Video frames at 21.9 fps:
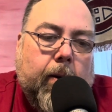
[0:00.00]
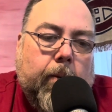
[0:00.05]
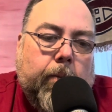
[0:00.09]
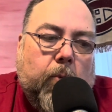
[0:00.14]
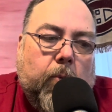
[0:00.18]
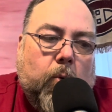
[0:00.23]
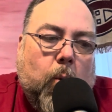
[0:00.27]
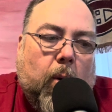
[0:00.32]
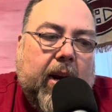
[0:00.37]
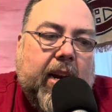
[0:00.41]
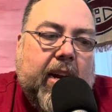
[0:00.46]

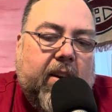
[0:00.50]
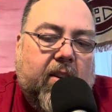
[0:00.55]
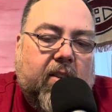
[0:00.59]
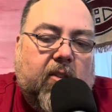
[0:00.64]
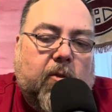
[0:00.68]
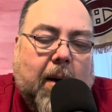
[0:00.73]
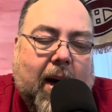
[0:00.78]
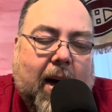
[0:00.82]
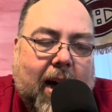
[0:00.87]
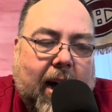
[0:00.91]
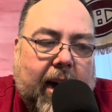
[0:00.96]
20 years
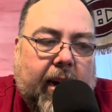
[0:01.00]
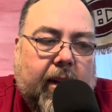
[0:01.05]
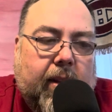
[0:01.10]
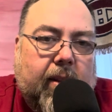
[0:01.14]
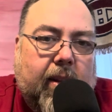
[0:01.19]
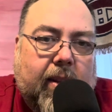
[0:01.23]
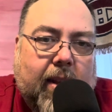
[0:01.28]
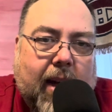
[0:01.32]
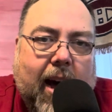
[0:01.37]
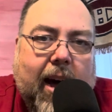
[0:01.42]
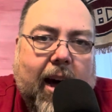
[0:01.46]
behind the
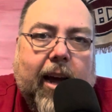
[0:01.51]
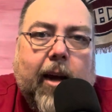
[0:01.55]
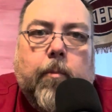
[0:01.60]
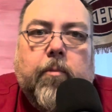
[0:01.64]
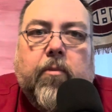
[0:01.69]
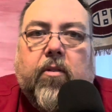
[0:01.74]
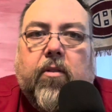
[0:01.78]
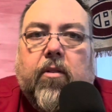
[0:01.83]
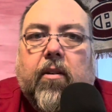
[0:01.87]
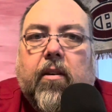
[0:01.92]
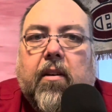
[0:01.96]

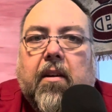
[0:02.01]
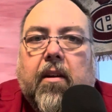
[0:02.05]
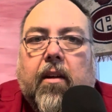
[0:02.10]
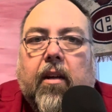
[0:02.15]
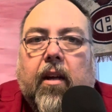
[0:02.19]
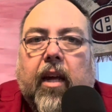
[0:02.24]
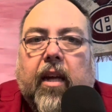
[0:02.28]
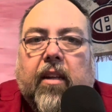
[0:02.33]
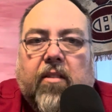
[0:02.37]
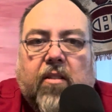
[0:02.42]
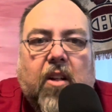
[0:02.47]
times,
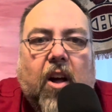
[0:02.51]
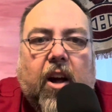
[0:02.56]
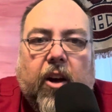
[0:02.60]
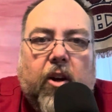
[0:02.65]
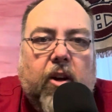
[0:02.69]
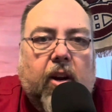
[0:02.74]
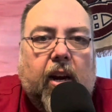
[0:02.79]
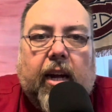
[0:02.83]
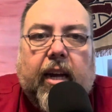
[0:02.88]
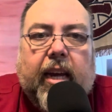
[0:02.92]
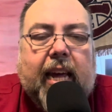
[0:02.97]
it's not
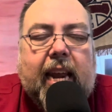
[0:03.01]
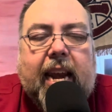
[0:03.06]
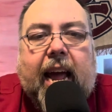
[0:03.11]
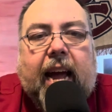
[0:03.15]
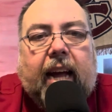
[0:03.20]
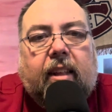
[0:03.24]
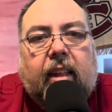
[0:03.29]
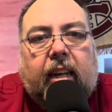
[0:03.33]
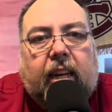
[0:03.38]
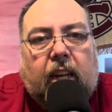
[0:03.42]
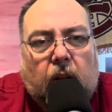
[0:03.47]
going to
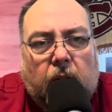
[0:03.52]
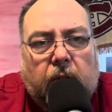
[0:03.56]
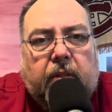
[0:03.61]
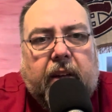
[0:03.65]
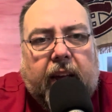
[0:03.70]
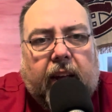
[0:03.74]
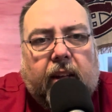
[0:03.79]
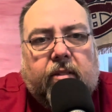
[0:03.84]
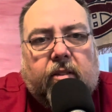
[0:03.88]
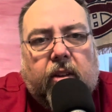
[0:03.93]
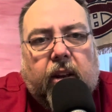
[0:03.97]
connect like you
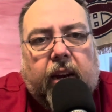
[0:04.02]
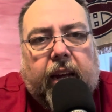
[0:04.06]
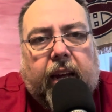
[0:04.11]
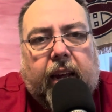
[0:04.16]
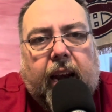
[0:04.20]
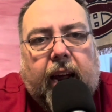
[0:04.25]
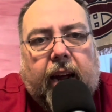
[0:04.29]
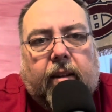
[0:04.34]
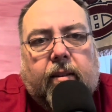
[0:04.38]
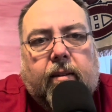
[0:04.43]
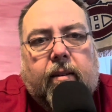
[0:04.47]
think it's going to
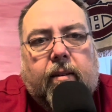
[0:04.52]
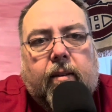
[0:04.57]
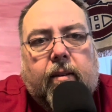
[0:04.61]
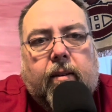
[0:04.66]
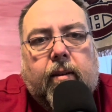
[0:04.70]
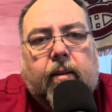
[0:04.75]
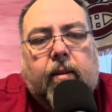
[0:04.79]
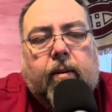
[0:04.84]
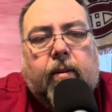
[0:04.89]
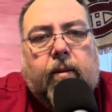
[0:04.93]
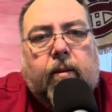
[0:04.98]
connect.
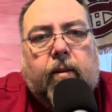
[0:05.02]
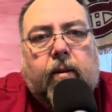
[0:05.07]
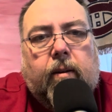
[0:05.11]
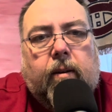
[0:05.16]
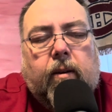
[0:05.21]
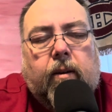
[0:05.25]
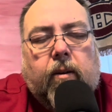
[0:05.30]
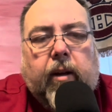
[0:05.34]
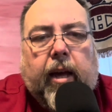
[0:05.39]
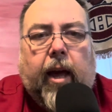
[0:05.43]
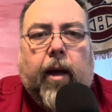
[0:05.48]

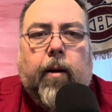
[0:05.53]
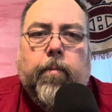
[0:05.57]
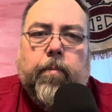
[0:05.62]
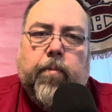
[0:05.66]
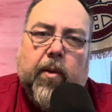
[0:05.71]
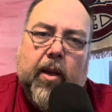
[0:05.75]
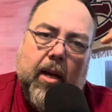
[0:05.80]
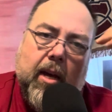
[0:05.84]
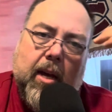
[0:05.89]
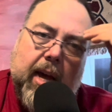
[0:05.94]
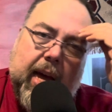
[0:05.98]
Okay?
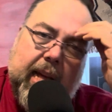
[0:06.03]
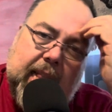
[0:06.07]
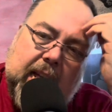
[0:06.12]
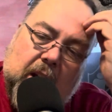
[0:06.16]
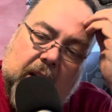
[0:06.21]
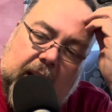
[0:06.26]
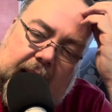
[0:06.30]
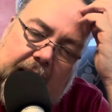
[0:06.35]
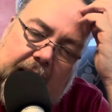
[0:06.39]
And then you get